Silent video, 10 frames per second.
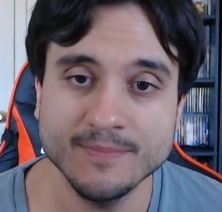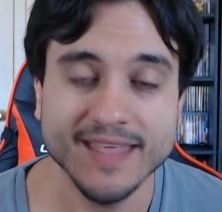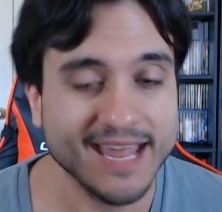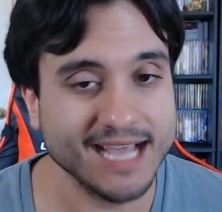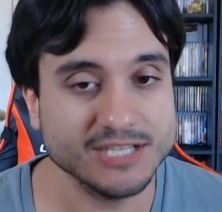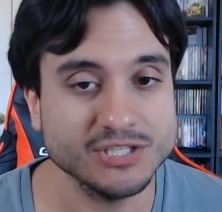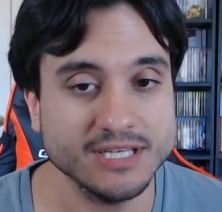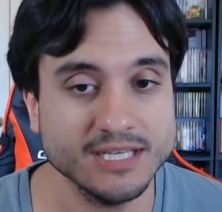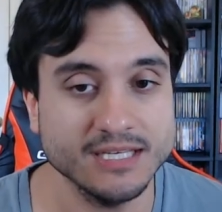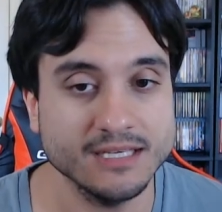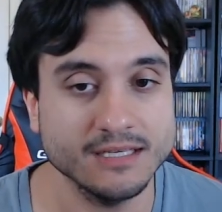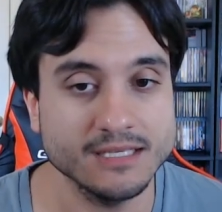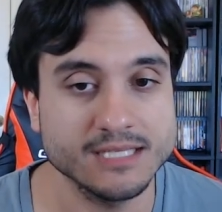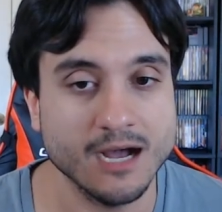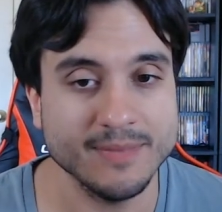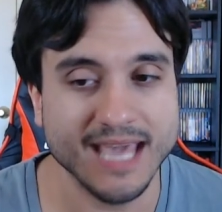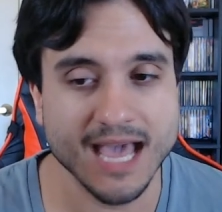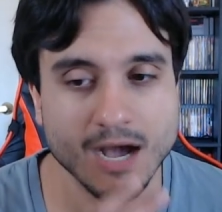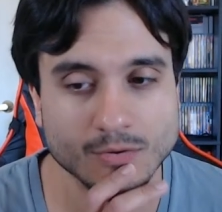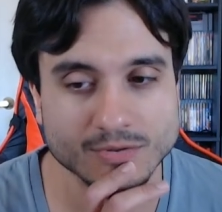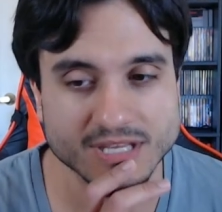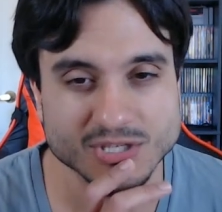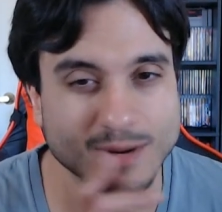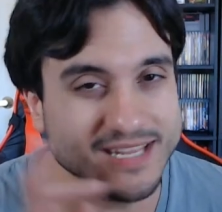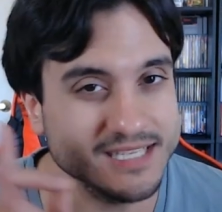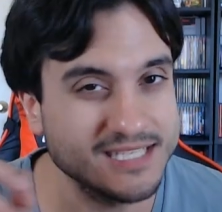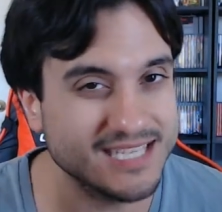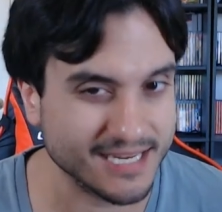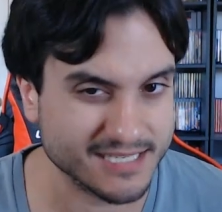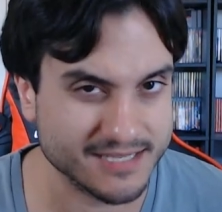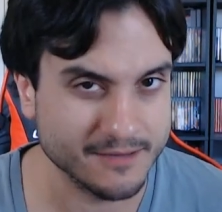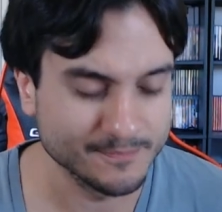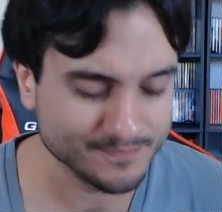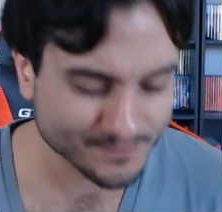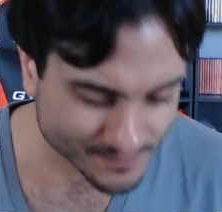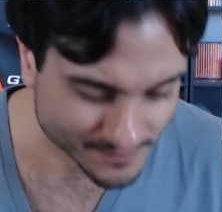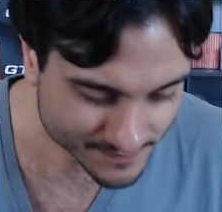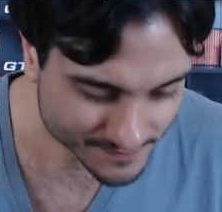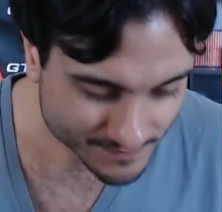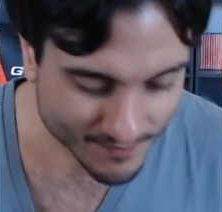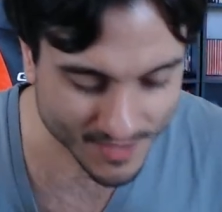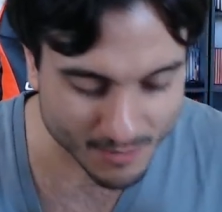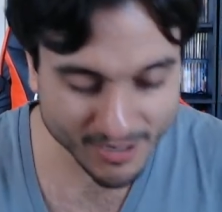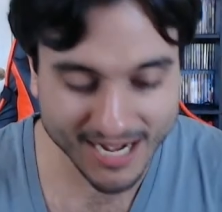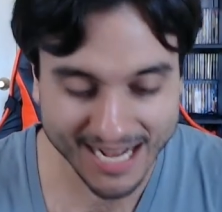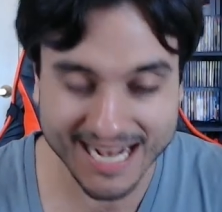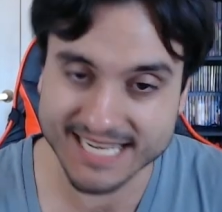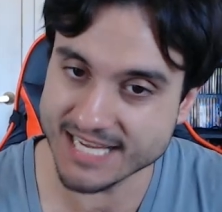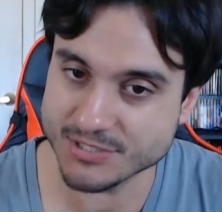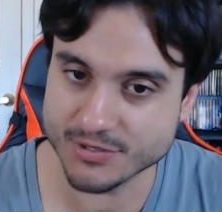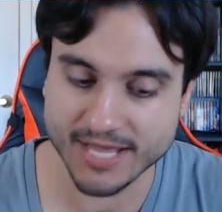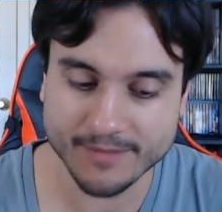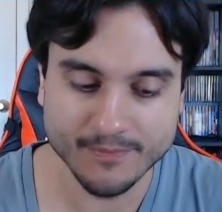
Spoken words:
It actually is coming out the 26th. But I got it yesterday.